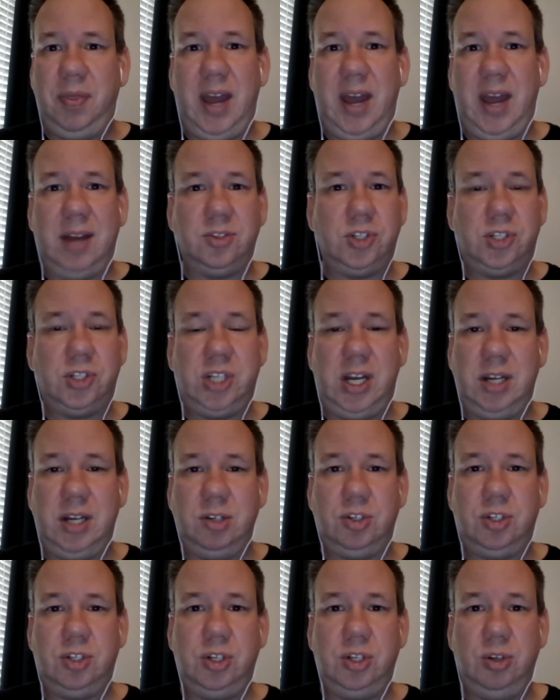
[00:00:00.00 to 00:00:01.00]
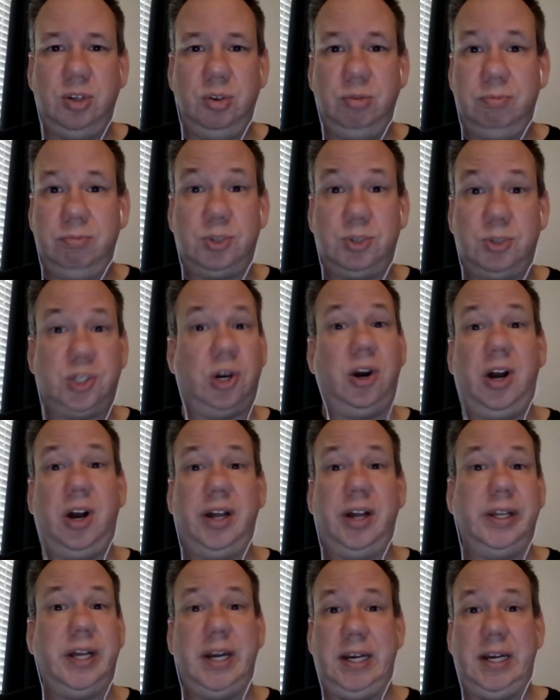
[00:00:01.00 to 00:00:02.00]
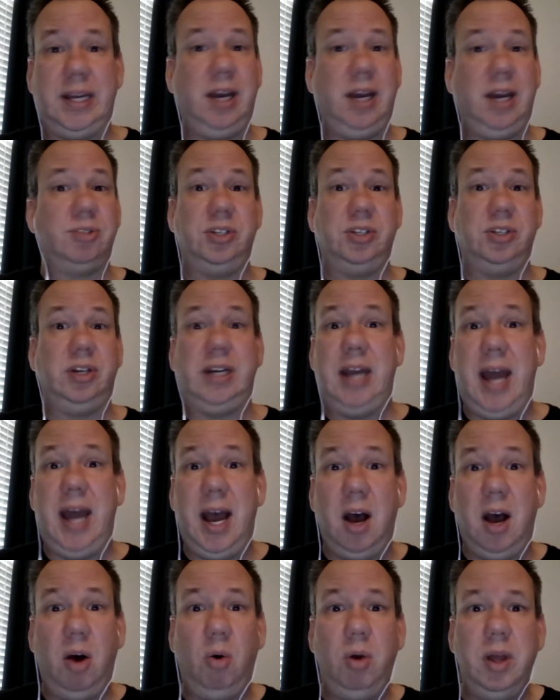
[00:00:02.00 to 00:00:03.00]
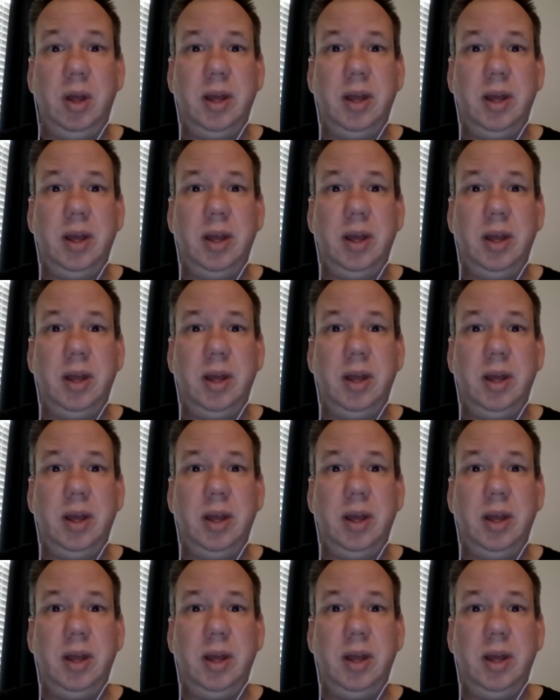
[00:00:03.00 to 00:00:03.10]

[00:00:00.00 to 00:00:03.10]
that's changed to start online counseling now.